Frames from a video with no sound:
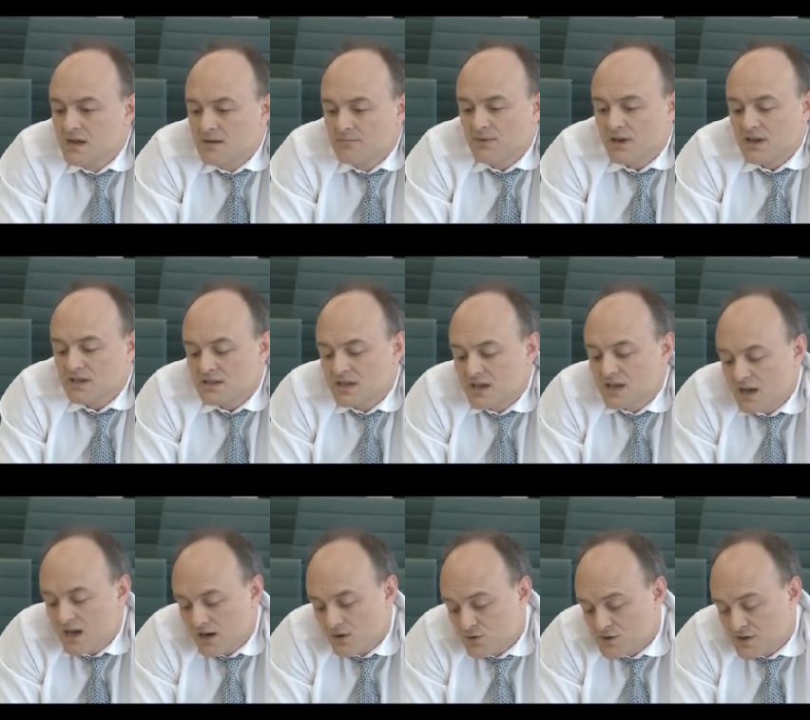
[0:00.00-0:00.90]
But
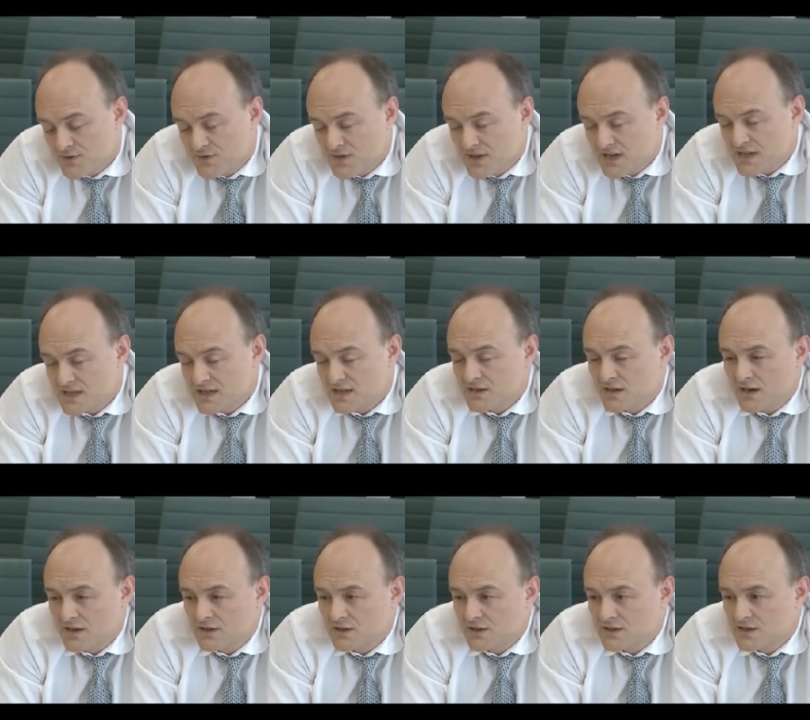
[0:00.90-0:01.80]
I also think he's
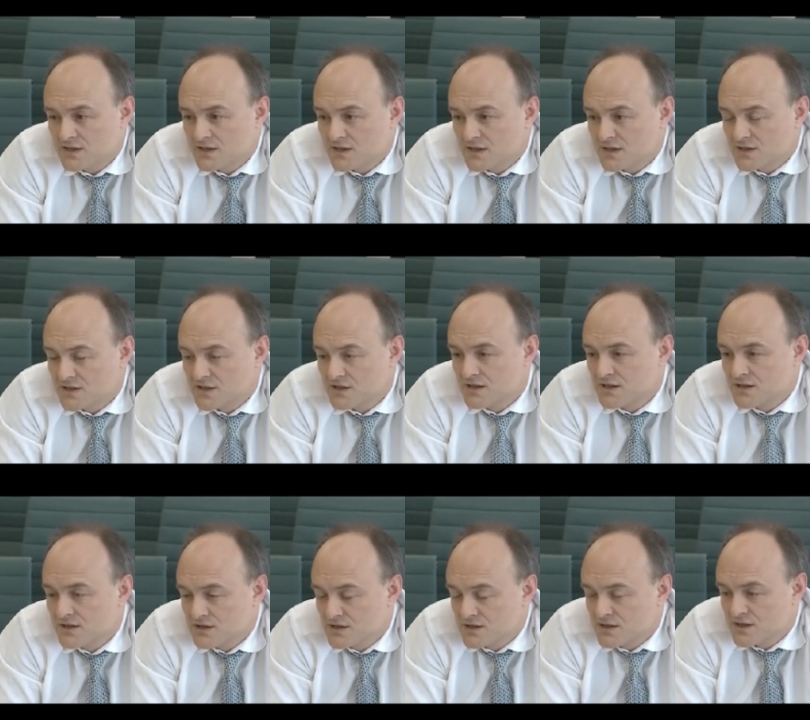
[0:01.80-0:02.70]
entitled to,
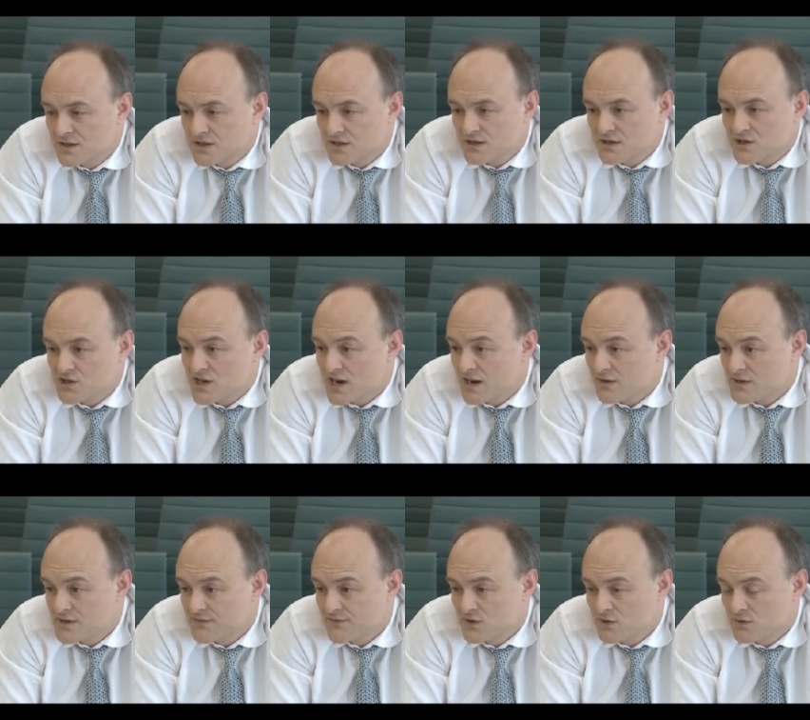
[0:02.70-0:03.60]
to, to, to share
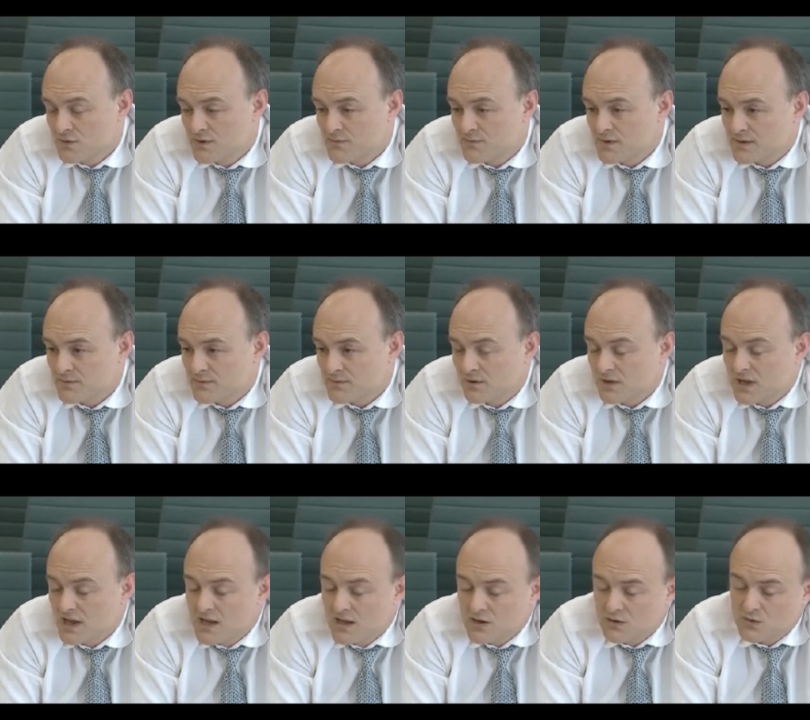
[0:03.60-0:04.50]
his view with people.
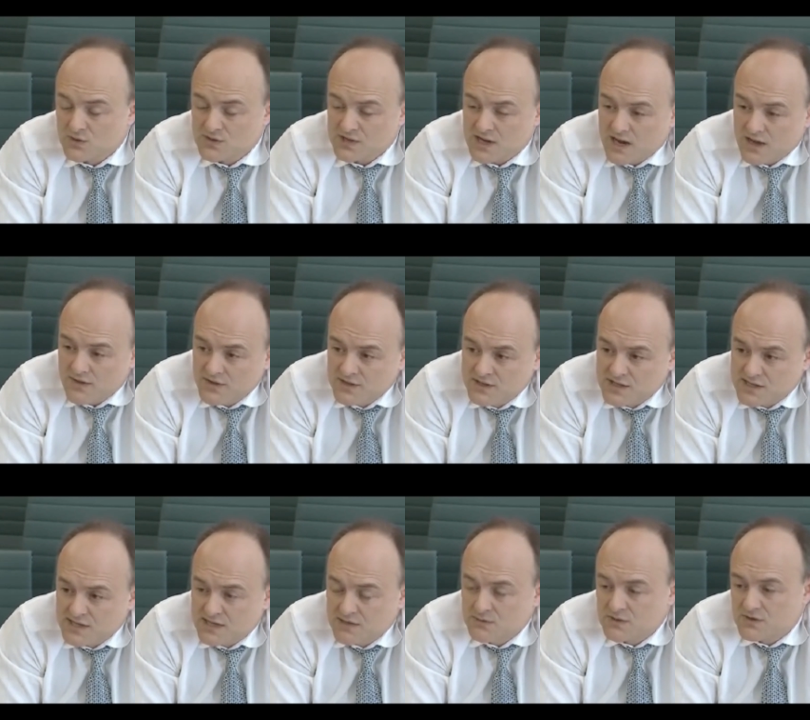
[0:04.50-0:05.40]
Of course, other
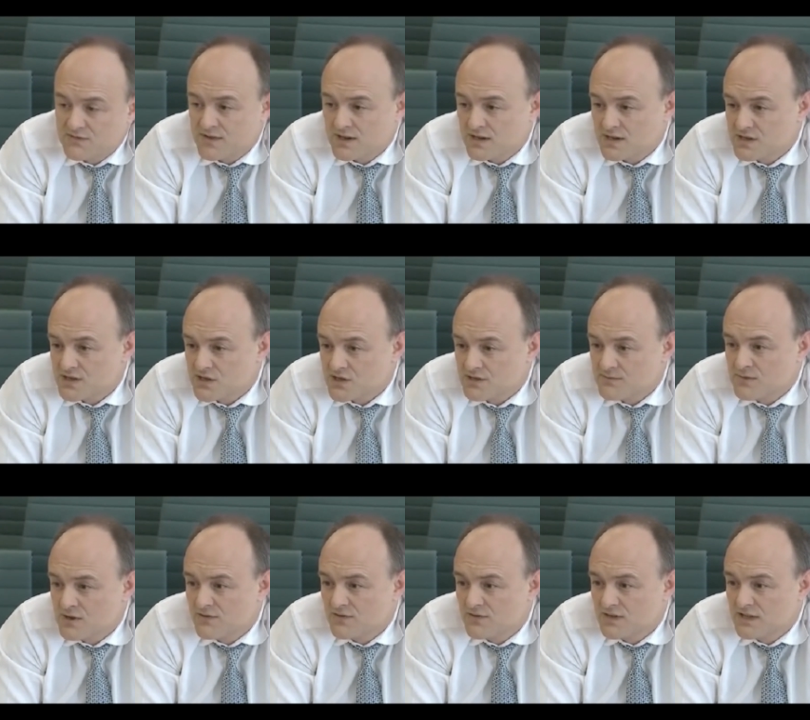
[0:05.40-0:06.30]
distinguished figures, such as
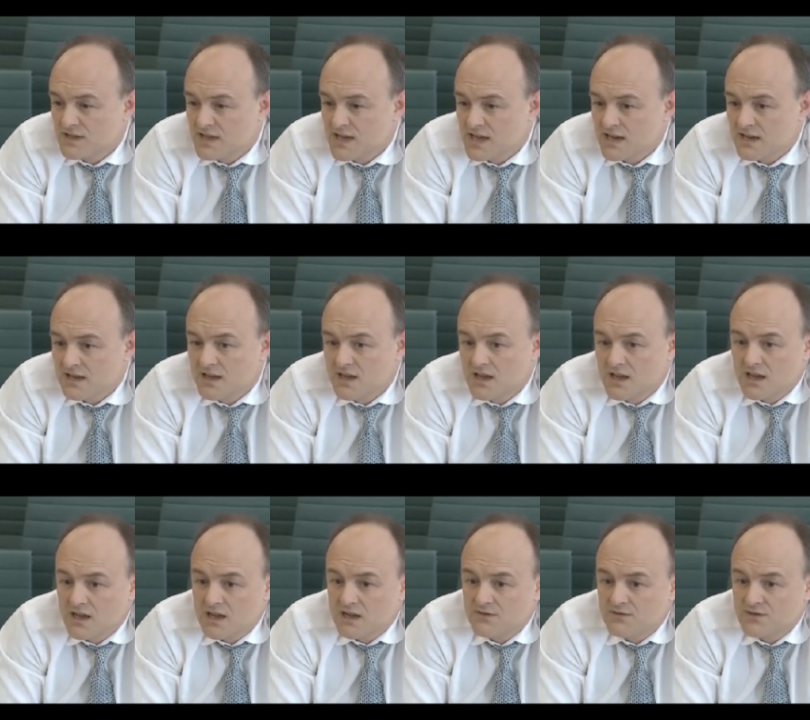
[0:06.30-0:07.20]
Mervyn King,
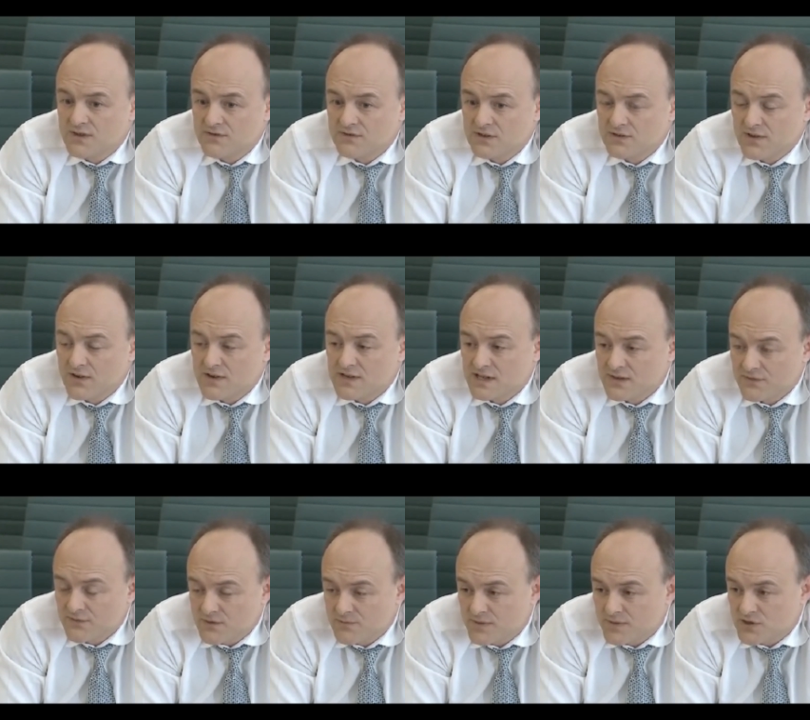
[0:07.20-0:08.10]
have given a very
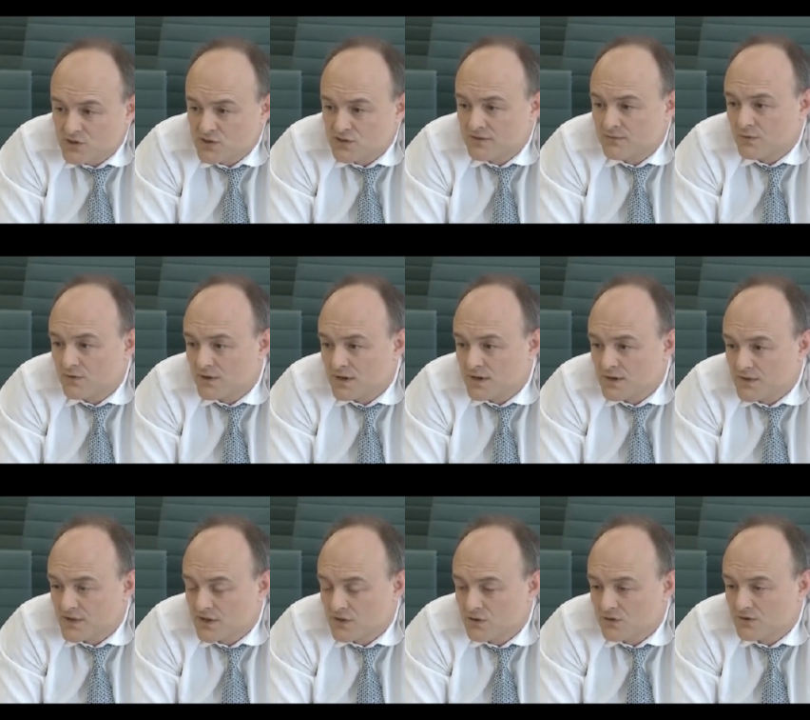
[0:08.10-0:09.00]
different picture of what they
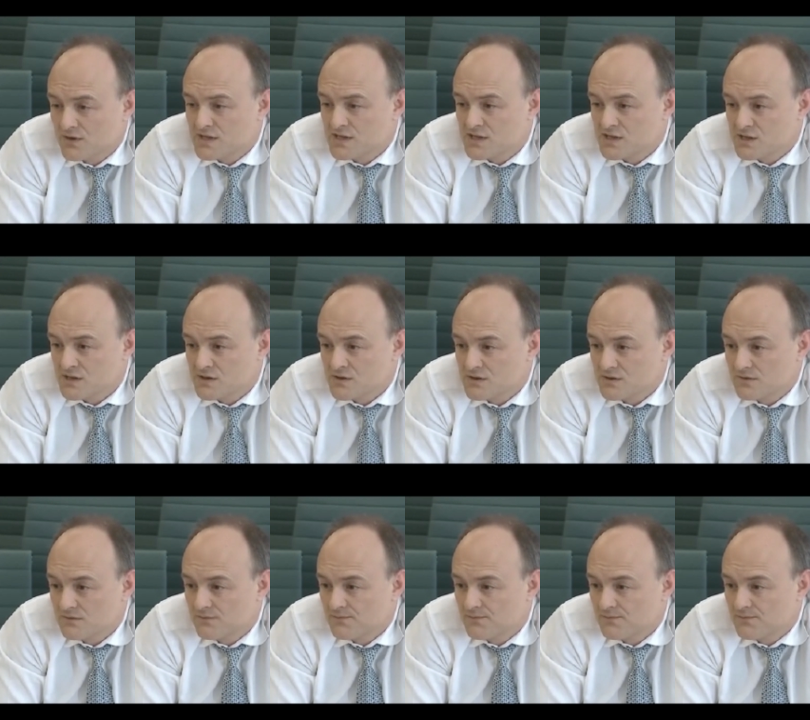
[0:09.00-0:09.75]
think on these issues.